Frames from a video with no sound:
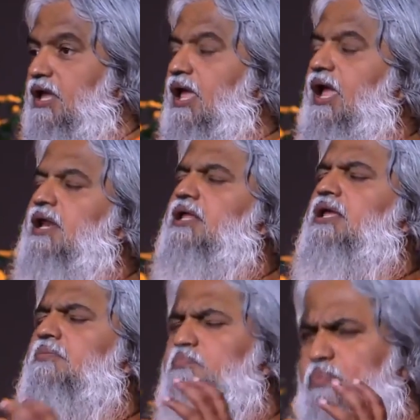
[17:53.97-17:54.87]
and
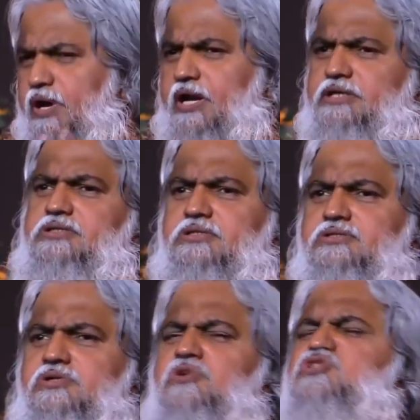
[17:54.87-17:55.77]
he prayed,
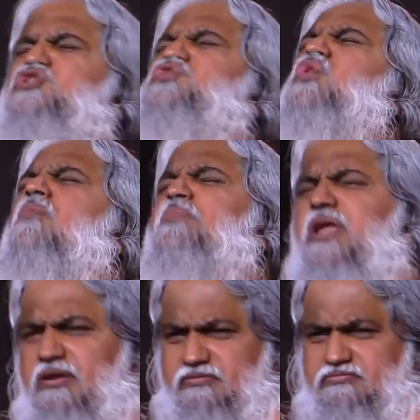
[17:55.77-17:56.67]

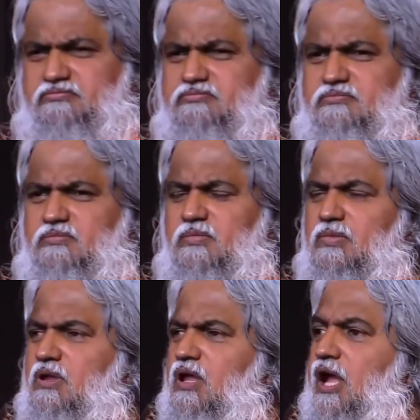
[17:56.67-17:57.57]
sobbing.
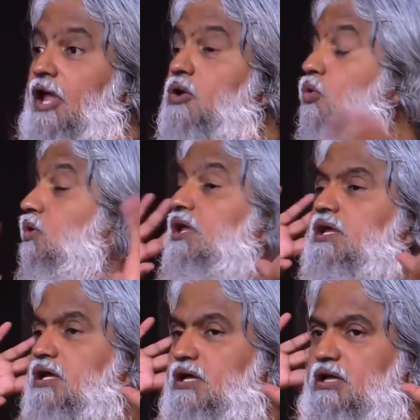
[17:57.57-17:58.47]
I could
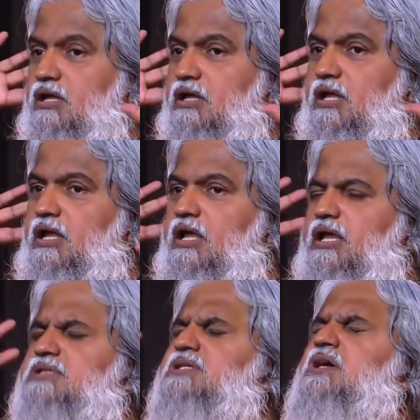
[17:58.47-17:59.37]
hear
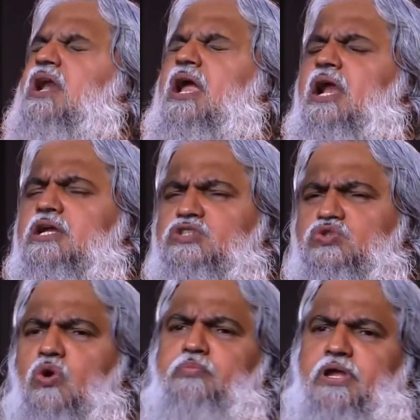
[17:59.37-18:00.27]
his great
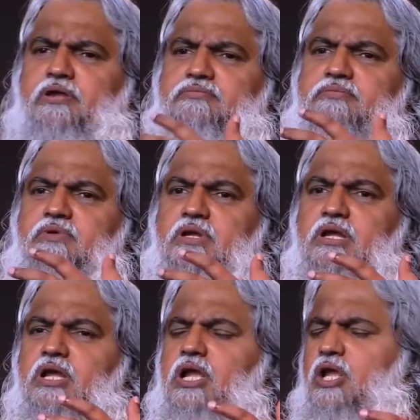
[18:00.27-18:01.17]
sobbing.
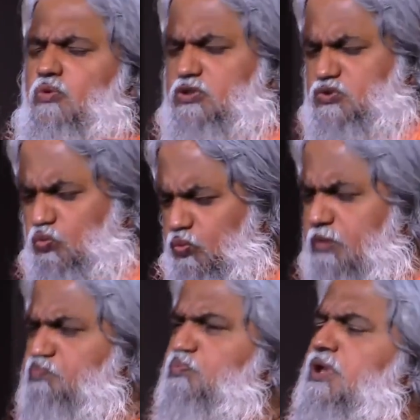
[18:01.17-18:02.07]
He was
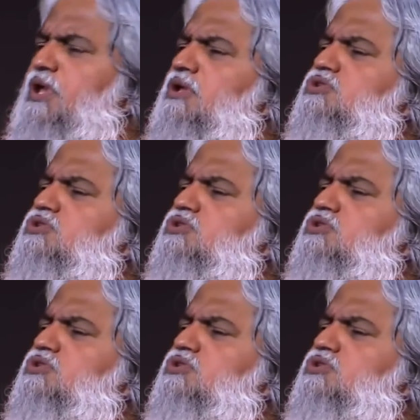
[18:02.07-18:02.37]
weeping,